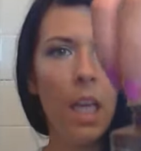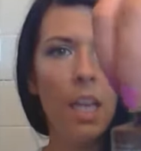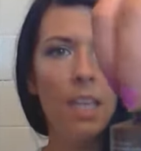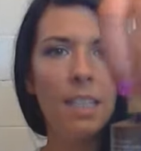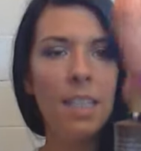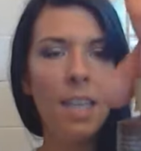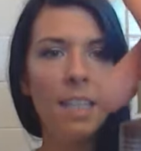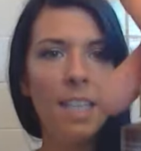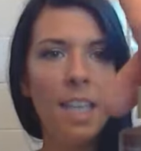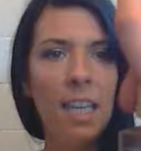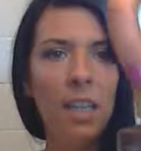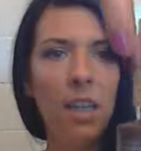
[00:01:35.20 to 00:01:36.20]
And it's got a
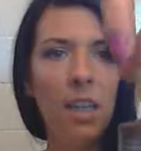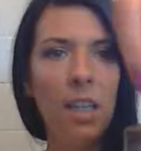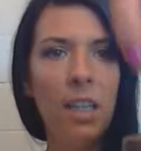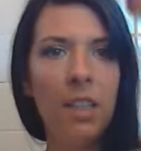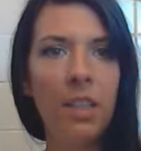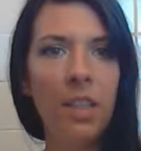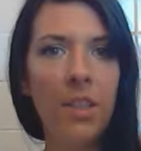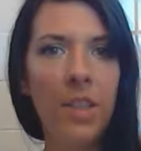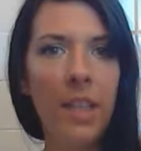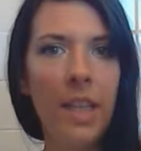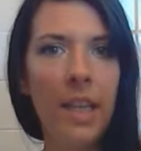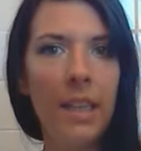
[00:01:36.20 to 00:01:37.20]
tan guard. Did you
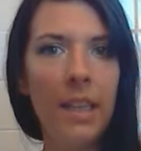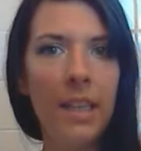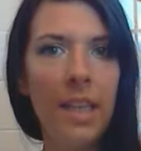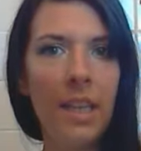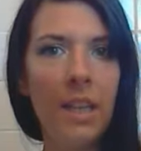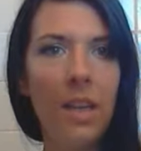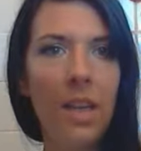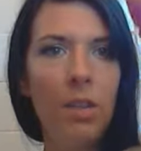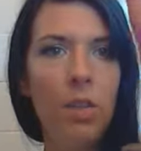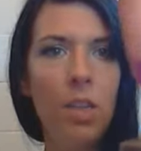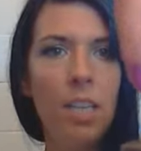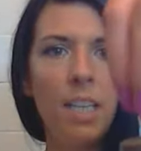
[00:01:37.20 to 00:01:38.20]
see that? The tan guard, how
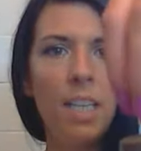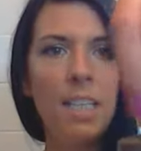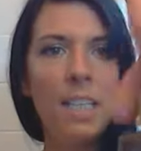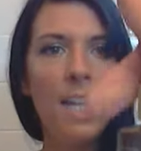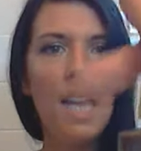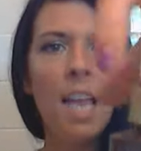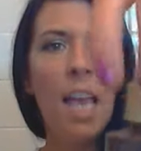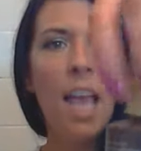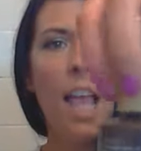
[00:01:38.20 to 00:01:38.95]
dark it is?